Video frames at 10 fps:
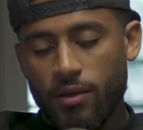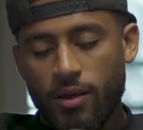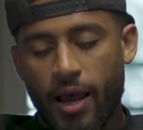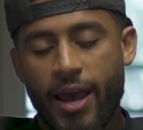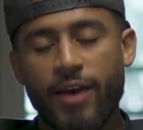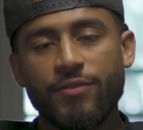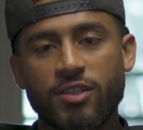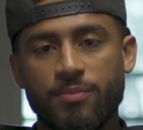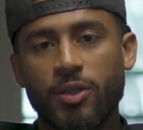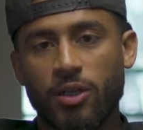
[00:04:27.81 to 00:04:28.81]
I have this
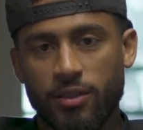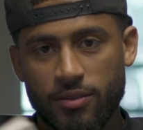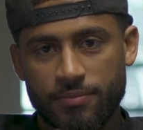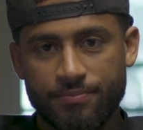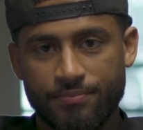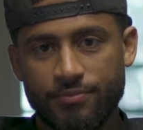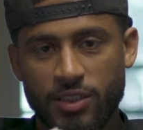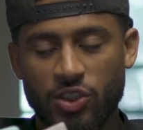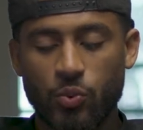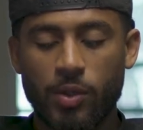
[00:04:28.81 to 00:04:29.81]
book.
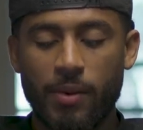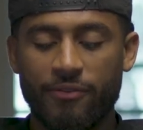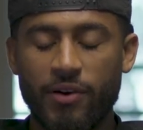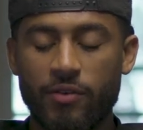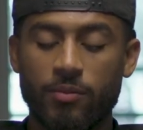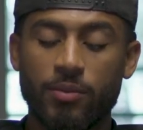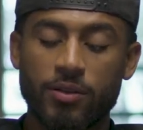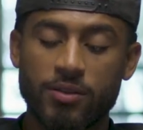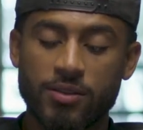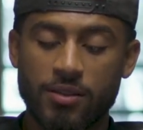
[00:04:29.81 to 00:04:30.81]
This is one of my favorite
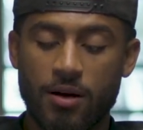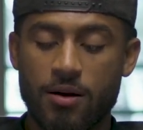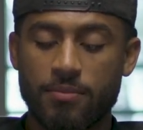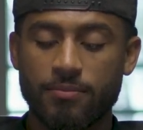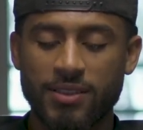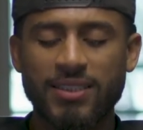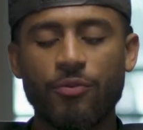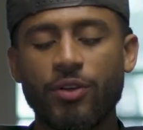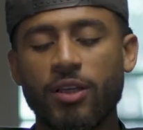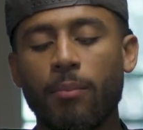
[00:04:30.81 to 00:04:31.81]
books. It's not
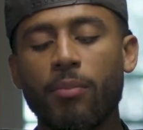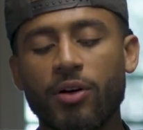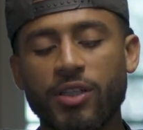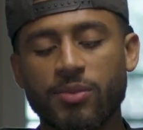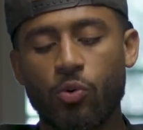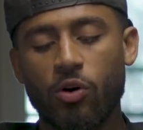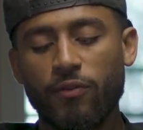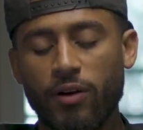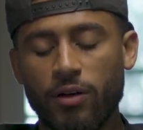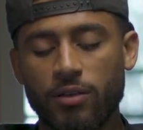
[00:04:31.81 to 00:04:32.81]
really a book. It's more
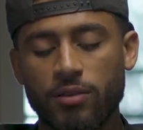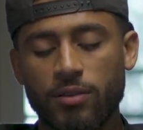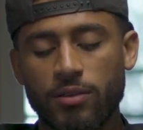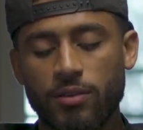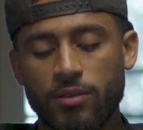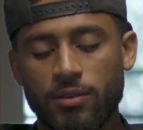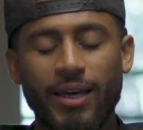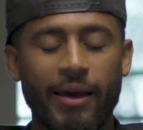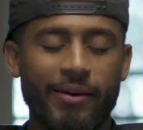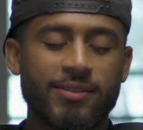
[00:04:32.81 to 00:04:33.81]
of
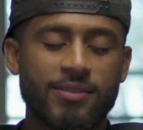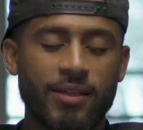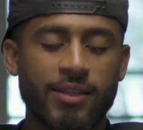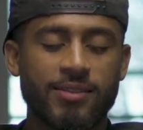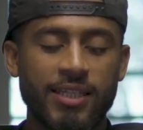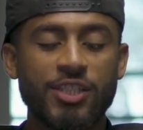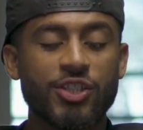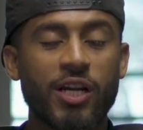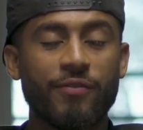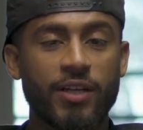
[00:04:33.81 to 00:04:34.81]
it's each
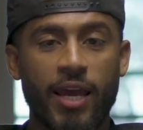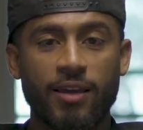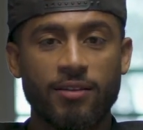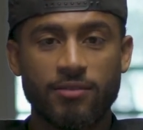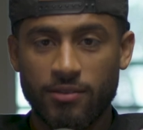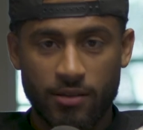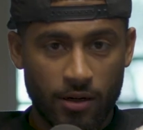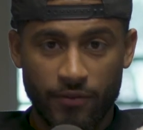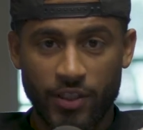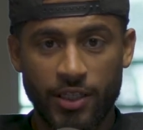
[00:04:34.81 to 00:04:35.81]
and every day
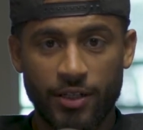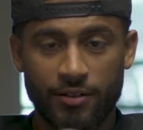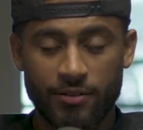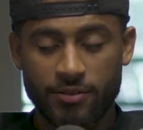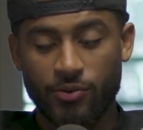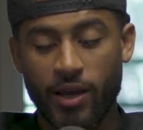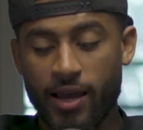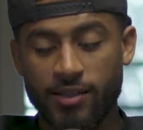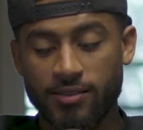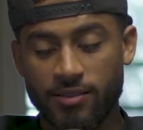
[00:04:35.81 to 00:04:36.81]
of the year. So it
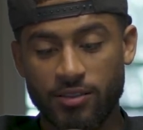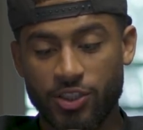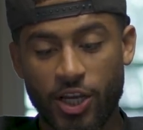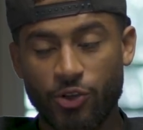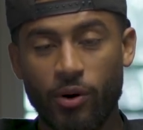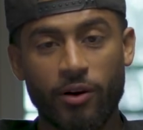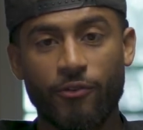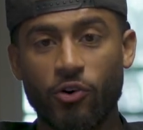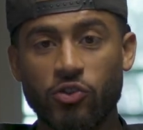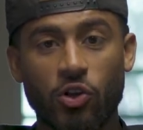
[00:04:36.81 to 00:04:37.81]
has January
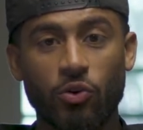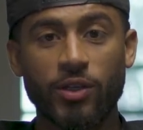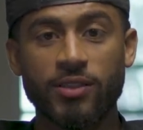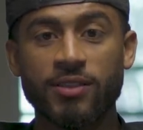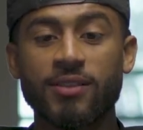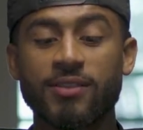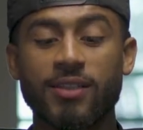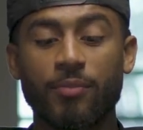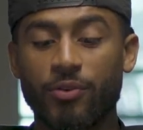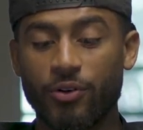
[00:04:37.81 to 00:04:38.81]
1st all the way to
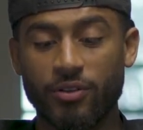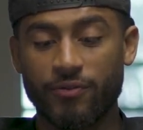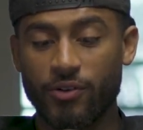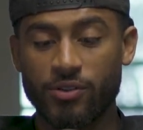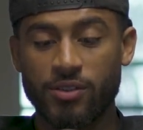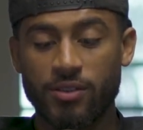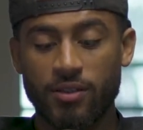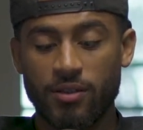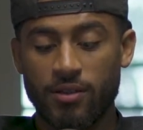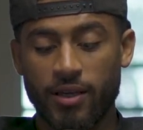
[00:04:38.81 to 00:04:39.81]
December 31st.
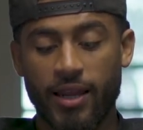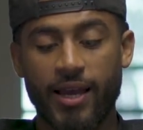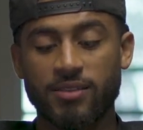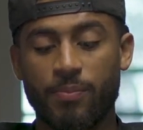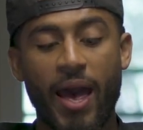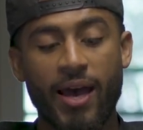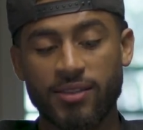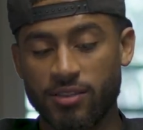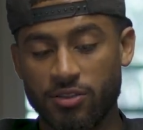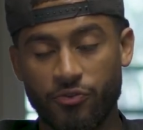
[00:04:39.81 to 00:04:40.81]
It has a
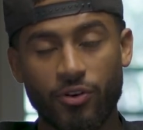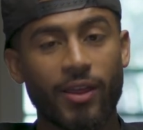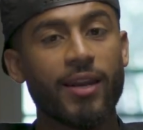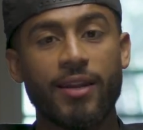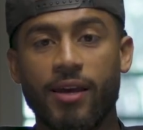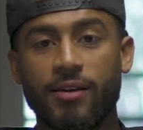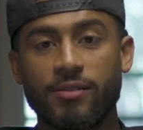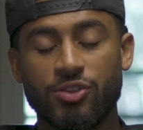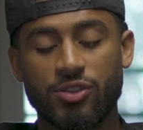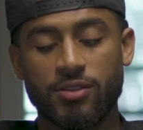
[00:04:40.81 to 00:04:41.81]
passage for that day,
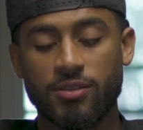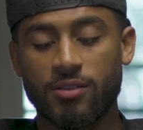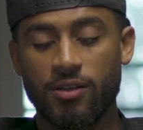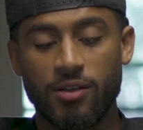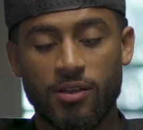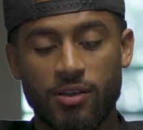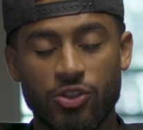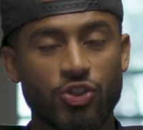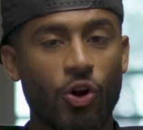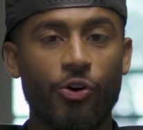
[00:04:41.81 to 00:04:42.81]
just to
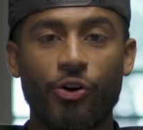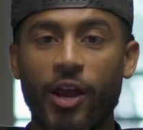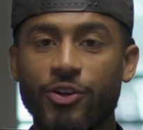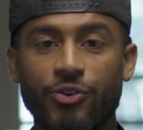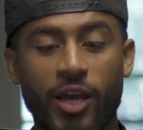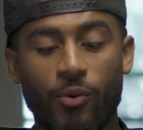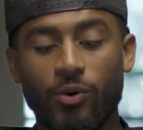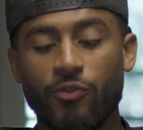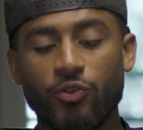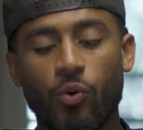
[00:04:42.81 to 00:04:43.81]
start or end your day,
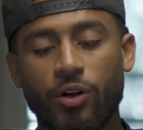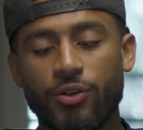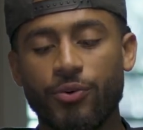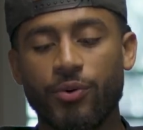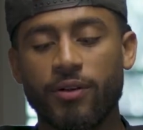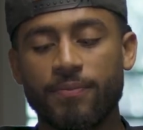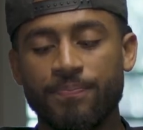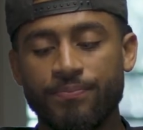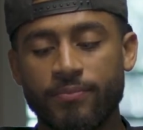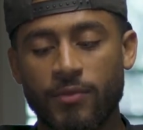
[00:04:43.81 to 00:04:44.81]
whatever you want to do. And
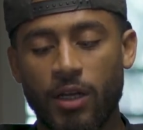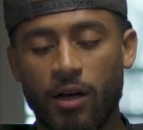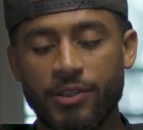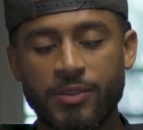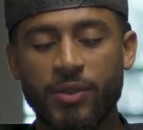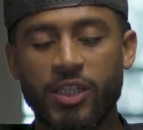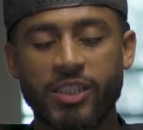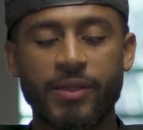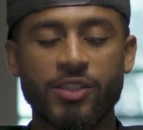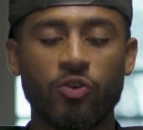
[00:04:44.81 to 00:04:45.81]
this book has
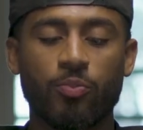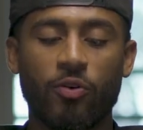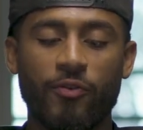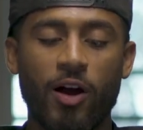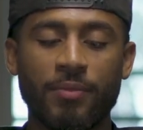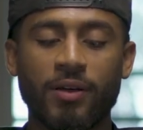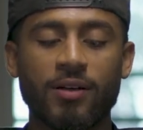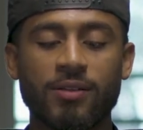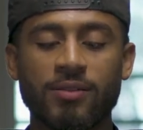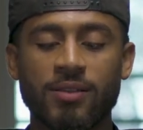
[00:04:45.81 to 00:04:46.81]
been so profound
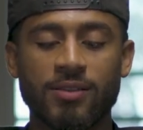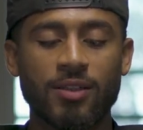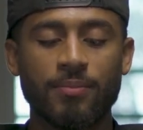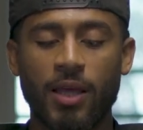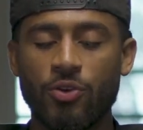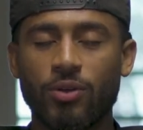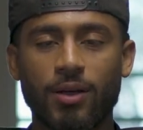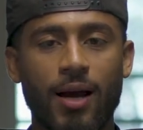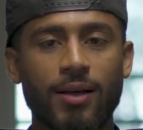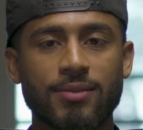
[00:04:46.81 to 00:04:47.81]
because it's something that you can
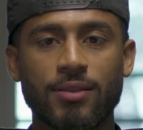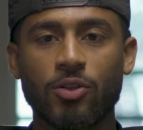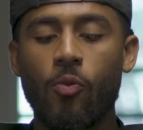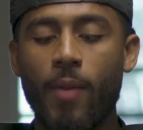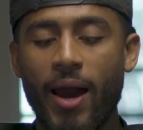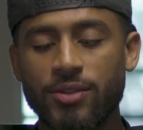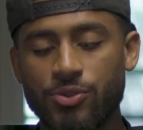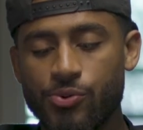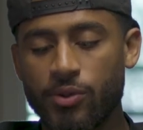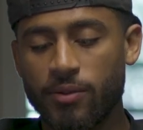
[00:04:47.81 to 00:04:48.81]
constantly go back
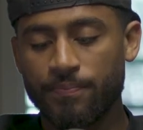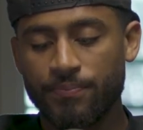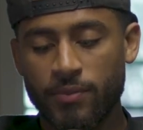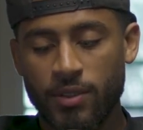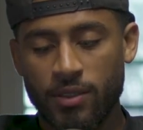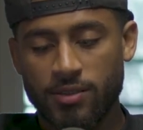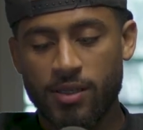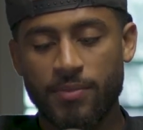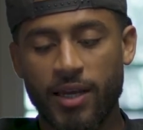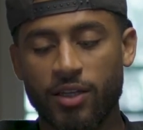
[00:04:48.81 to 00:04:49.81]
to,
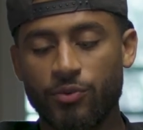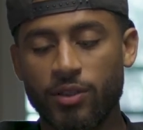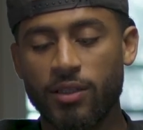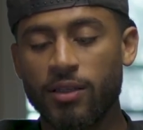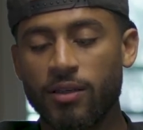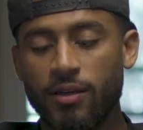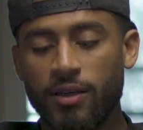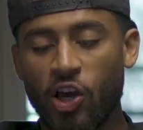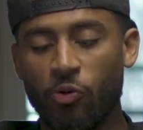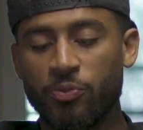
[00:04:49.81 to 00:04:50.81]
something that can really
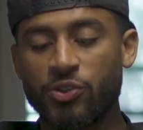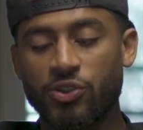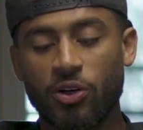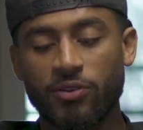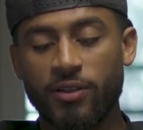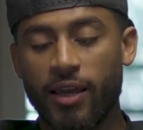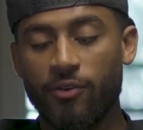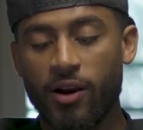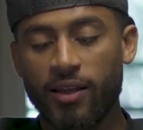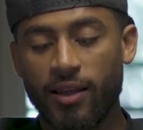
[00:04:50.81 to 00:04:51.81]
help you to start the day right.